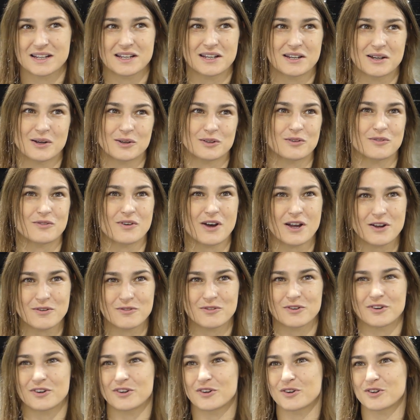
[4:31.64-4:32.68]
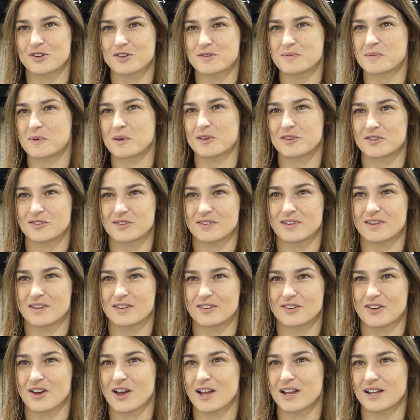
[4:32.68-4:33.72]
you know, to fight for the undisputed
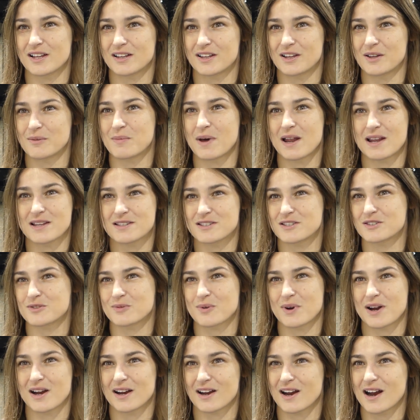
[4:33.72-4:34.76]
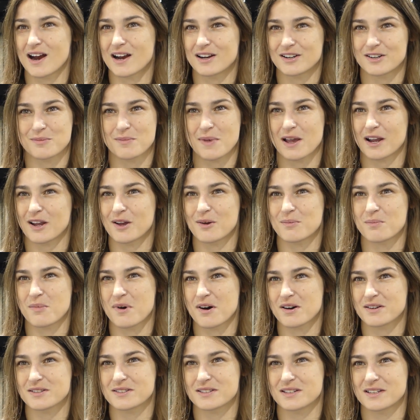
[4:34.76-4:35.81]
title in Madison Square Garden, the Mecca of
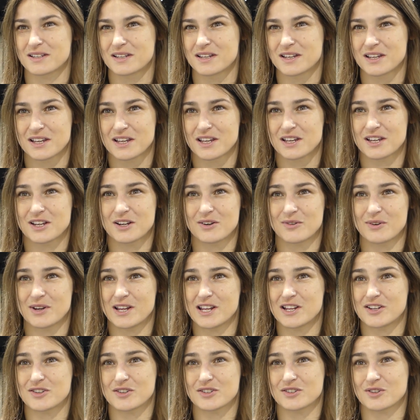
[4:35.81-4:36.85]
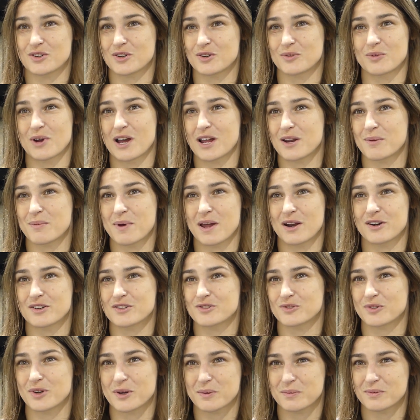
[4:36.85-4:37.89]
boxing. You really just couldn't write a better
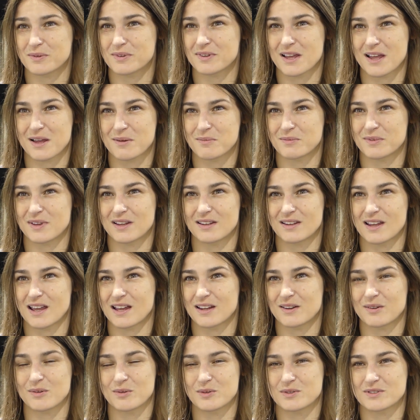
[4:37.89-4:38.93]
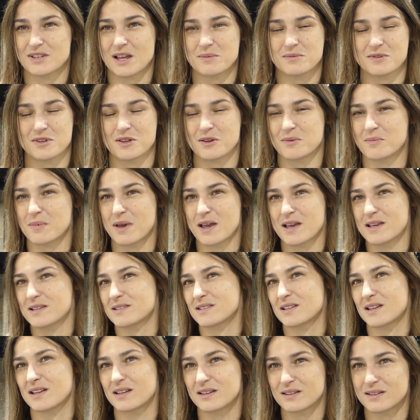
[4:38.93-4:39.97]
script um, than that. It was absolutely
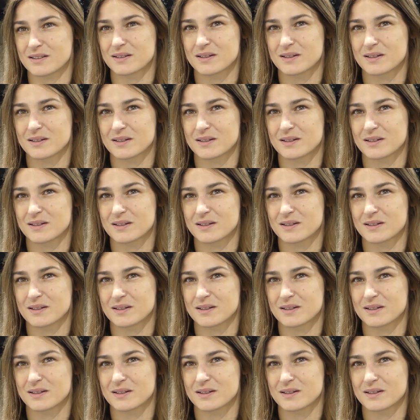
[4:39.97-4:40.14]
amazing, and